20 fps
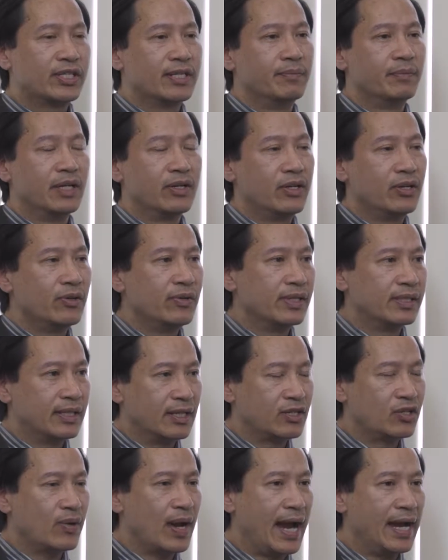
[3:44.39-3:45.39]
them to do is to
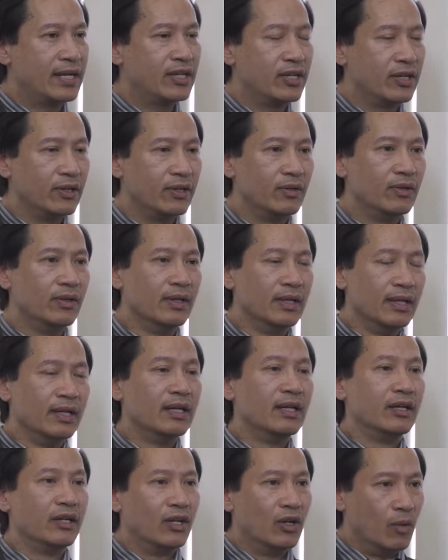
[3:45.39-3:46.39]
try to,
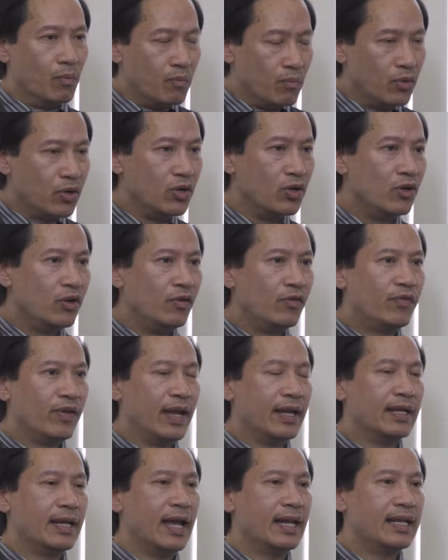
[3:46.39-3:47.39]
move
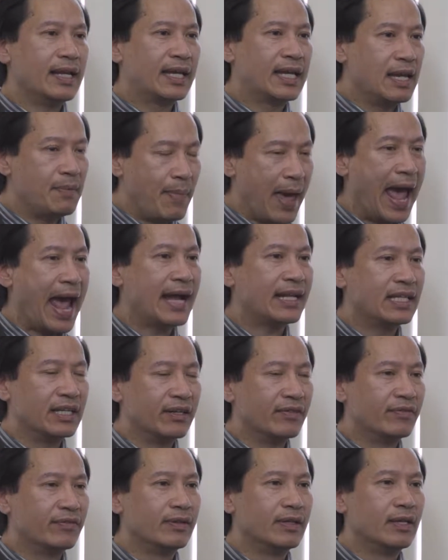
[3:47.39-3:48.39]
and to keep
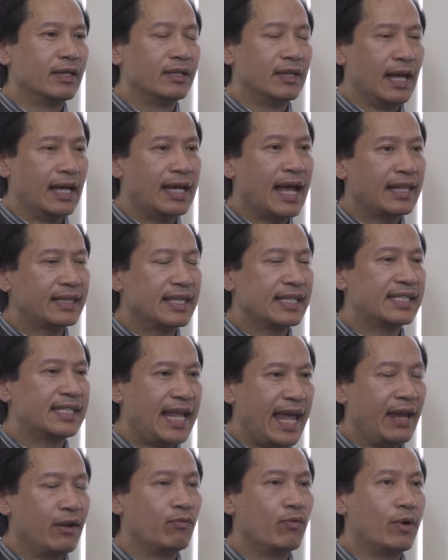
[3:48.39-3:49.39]
active and not to
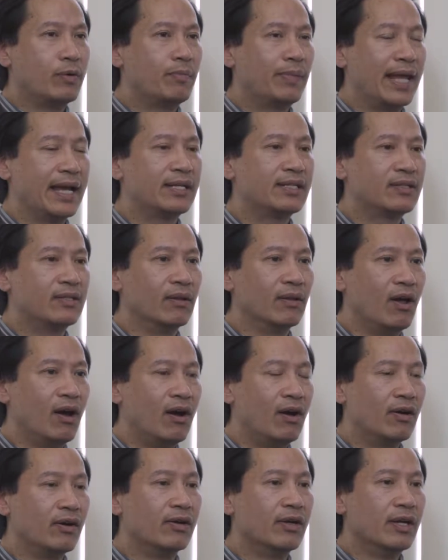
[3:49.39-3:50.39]
stay in one place too
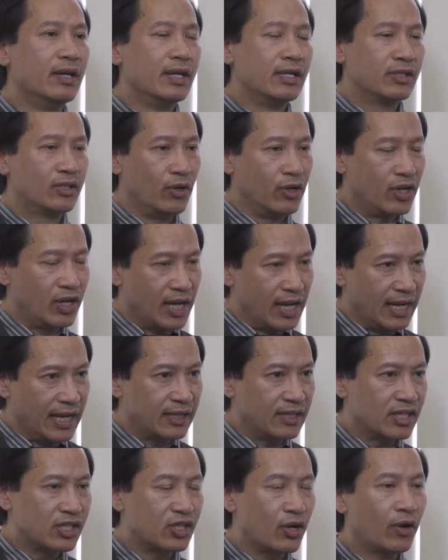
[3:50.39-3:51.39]
long so you can
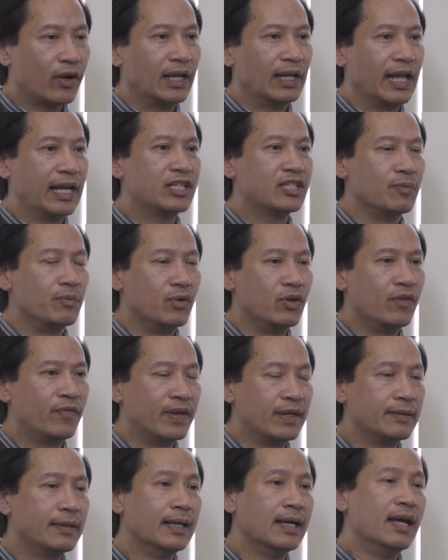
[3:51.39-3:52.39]
get the circulation
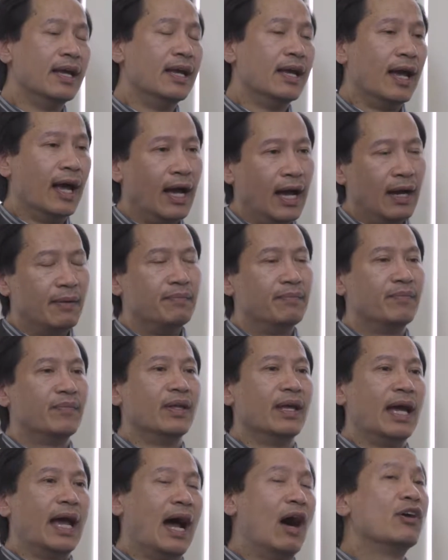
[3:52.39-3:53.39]
moving.
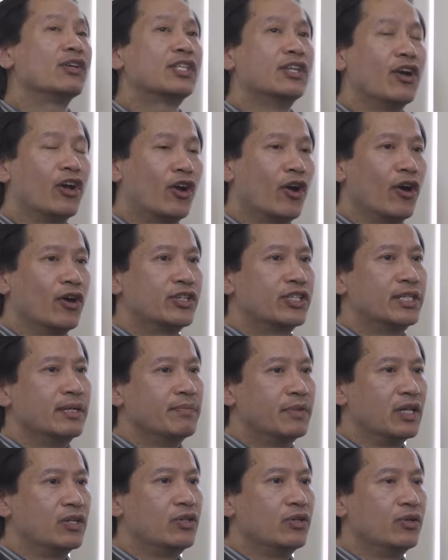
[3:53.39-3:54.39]
I also encourage
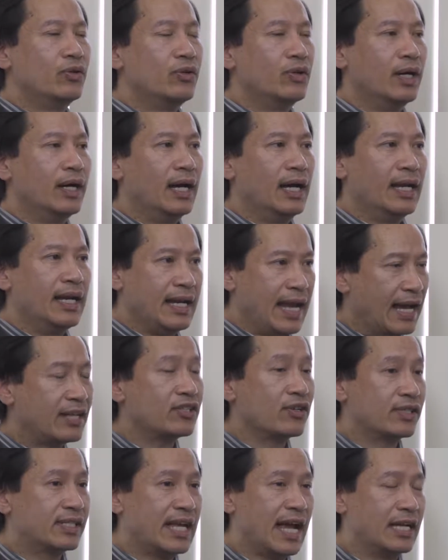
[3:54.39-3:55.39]
them to do an
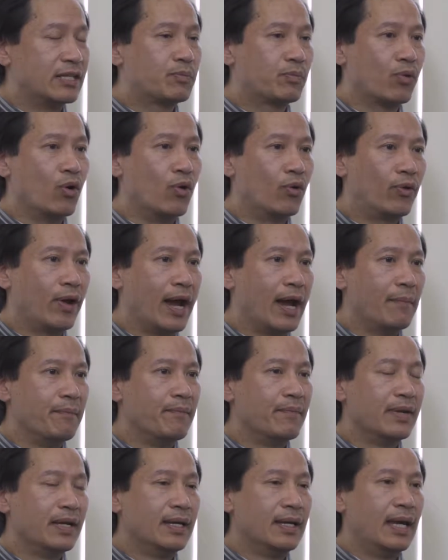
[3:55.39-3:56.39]
exercise program
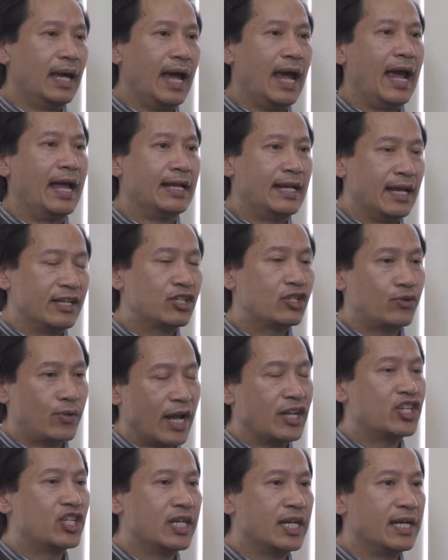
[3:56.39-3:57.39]
and
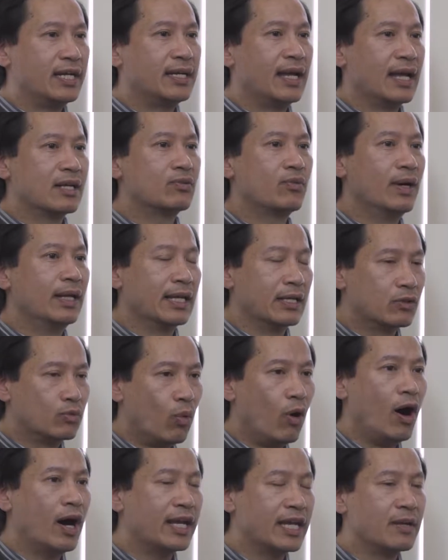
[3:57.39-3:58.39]
stretching as well as
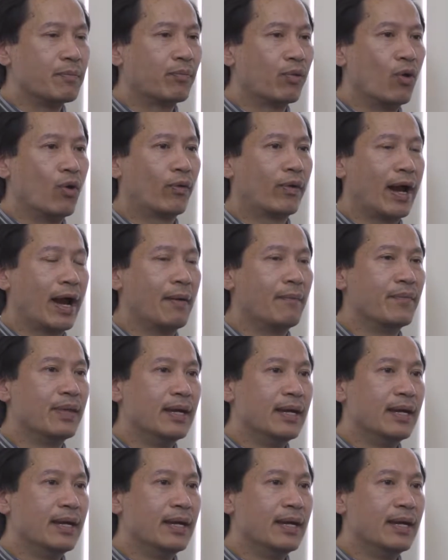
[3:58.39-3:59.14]
walking program